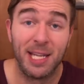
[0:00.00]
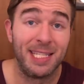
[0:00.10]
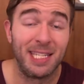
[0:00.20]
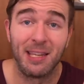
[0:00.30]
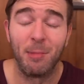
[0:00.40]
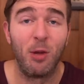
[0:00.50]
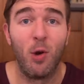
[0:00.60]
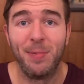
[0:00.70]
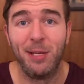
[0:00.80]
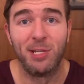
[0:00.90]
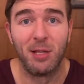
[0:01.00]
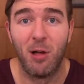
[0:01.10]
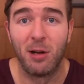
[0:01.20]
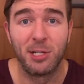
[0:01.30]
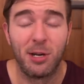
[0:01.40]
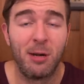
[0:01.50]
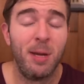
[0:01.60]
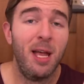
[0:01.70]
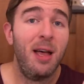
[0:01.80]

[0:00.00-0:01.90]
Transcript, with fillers: Is this something you want to be using long term?